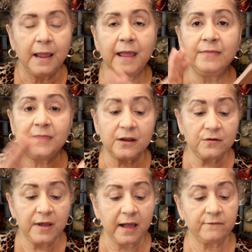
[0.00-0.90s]
And they
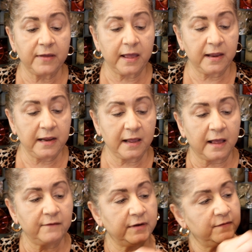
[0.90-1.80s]
don't have any, I
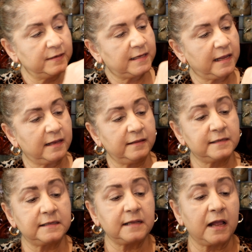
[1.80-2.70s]
haven't even taken, this is,